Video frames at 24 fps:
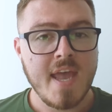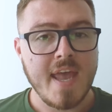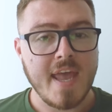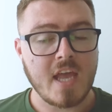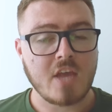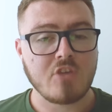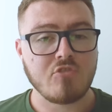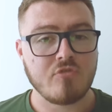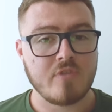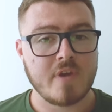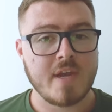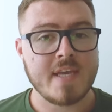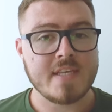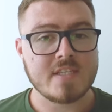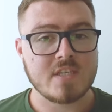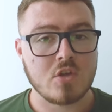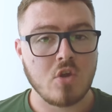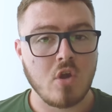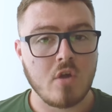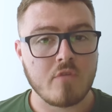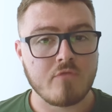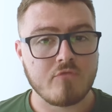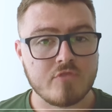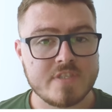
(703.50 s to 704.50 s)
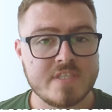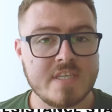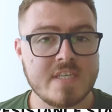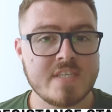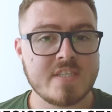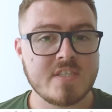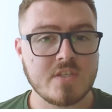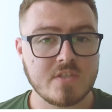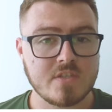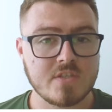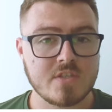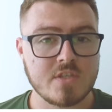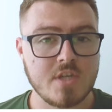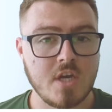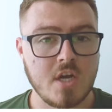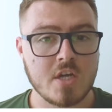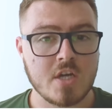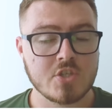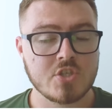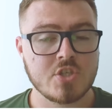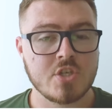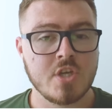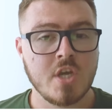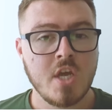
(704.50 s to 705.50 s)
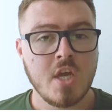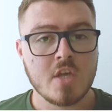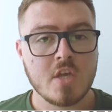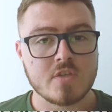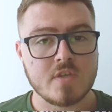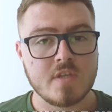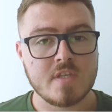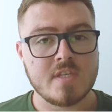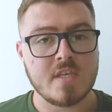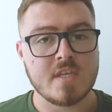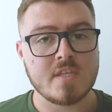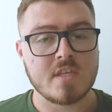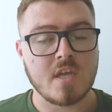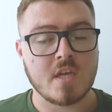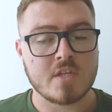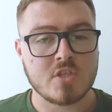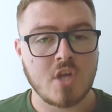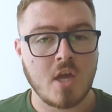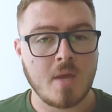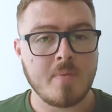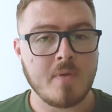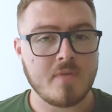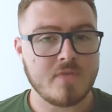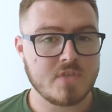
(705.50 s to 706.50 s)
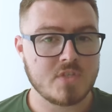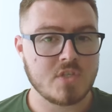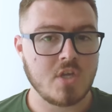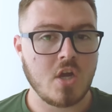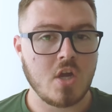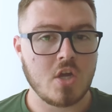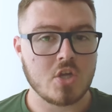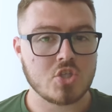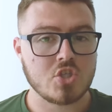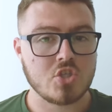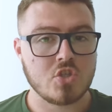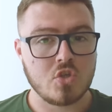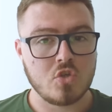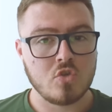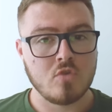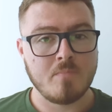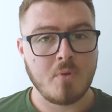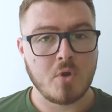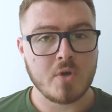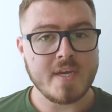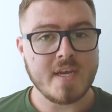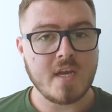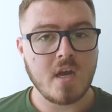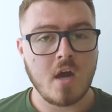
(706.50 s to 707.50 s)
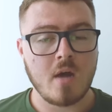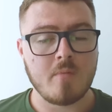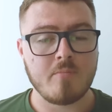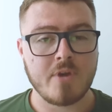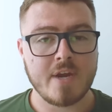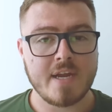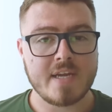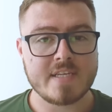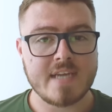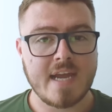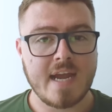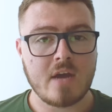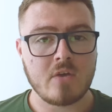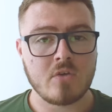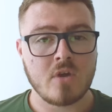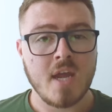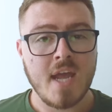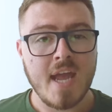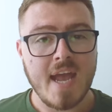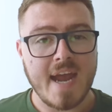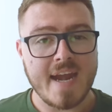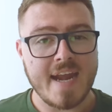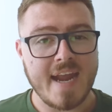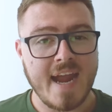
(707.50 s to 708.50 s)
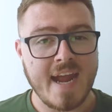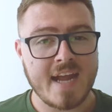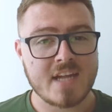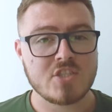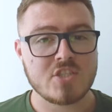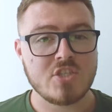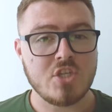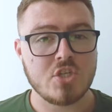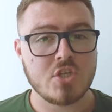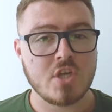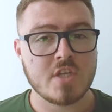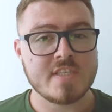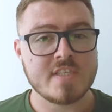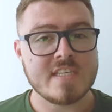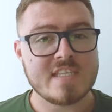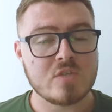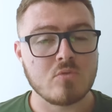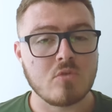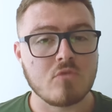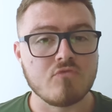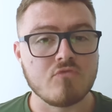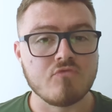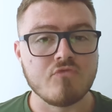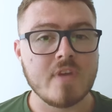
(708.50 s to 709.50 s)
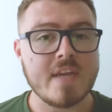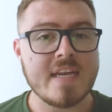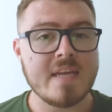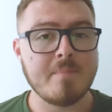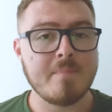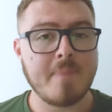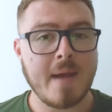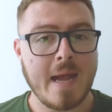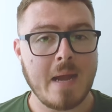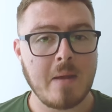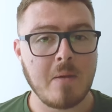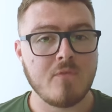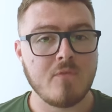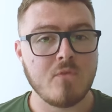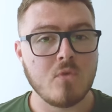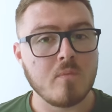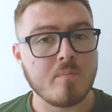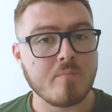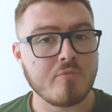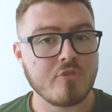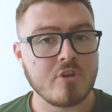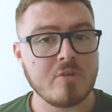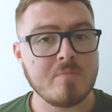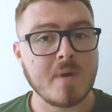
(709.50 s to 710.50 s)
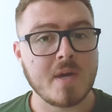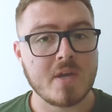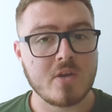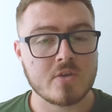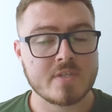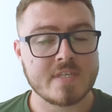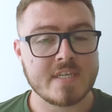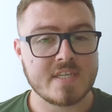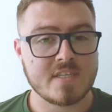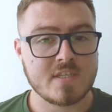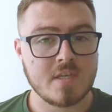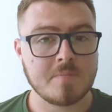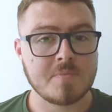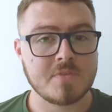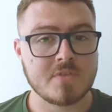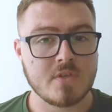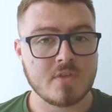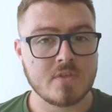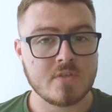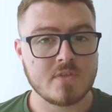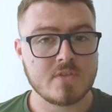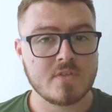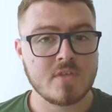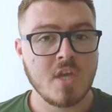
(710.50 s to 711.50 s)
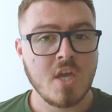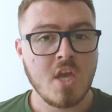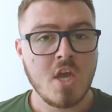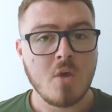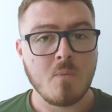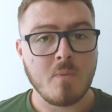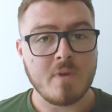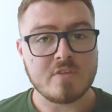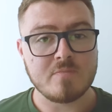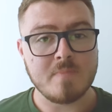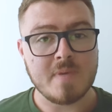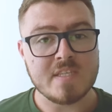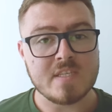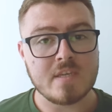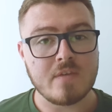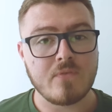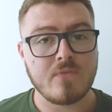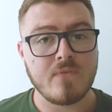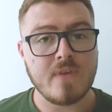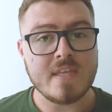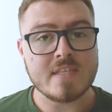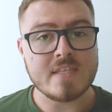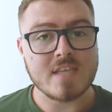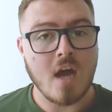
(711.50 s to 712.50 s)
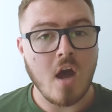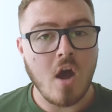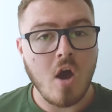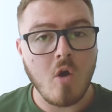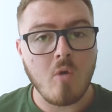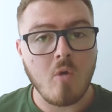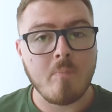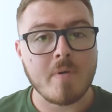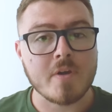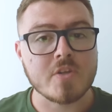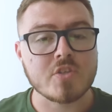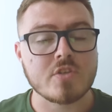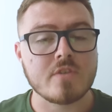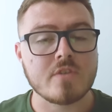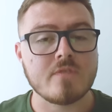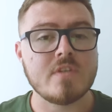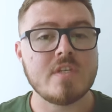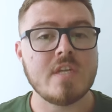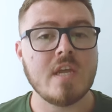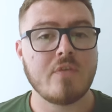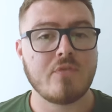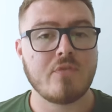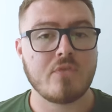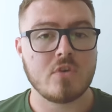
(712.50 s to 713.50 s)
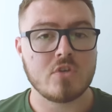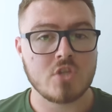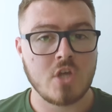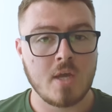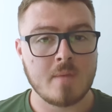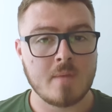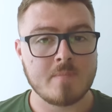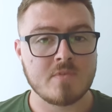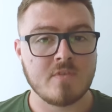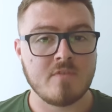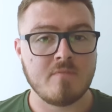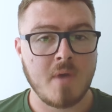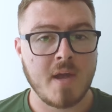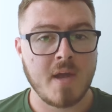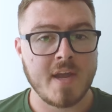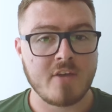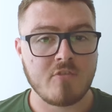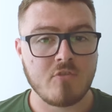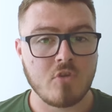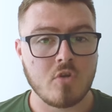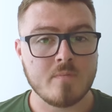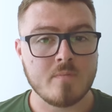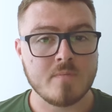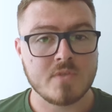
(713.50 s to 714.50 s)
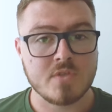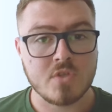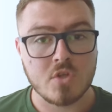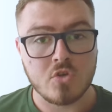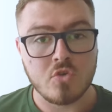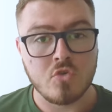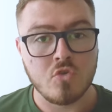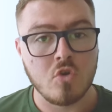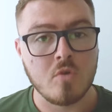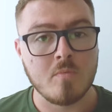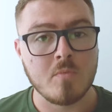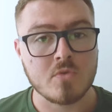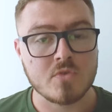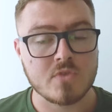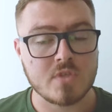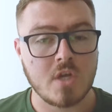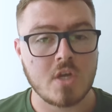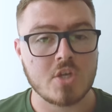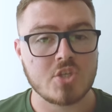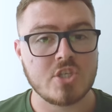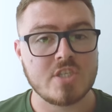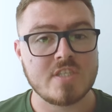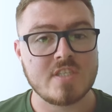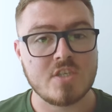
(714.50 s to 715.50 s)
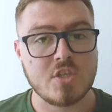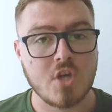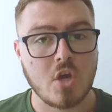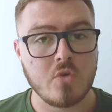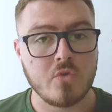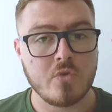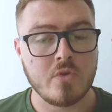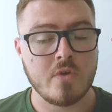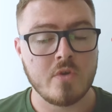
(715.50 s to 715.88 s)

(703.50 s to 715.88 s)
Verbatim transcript: it creates a lot of resistant starch. So this is a type of starch that your body can't break down and it actually turns into a really powerful prebiotic substance, which means it feeds a whole bunch of different types of microbes that normal starches don't.